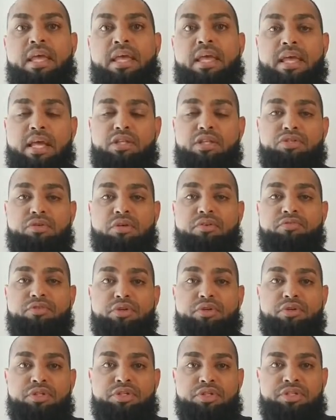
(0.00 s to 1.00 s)
And so if
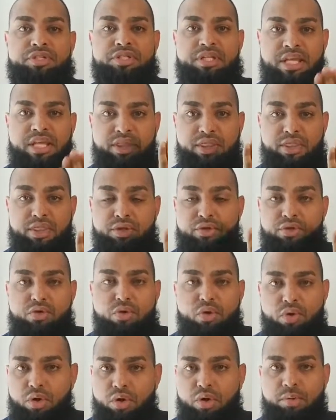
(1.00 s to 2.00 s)
you're to take the
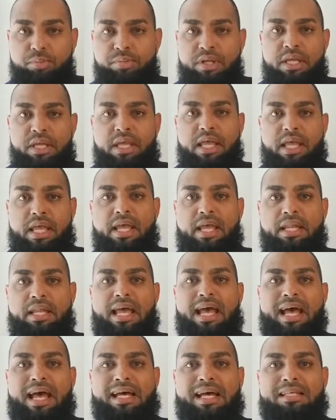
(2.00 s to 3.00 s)
norm and
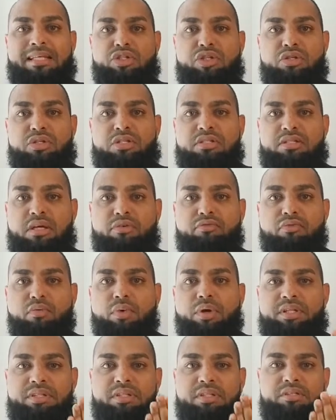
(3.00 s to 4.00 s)
ask yourself,
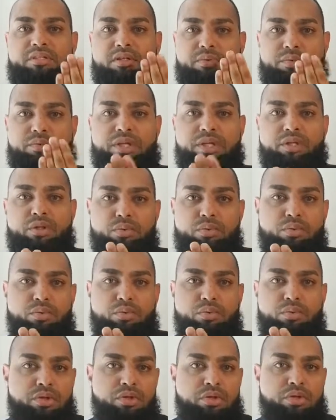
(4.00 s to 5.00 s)
what does a real
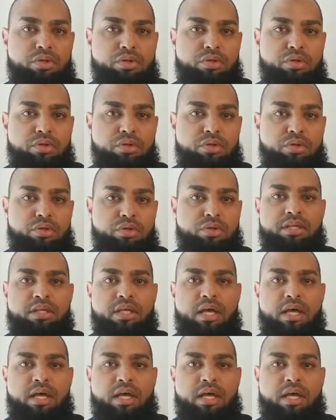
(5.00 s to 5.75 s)
world look like?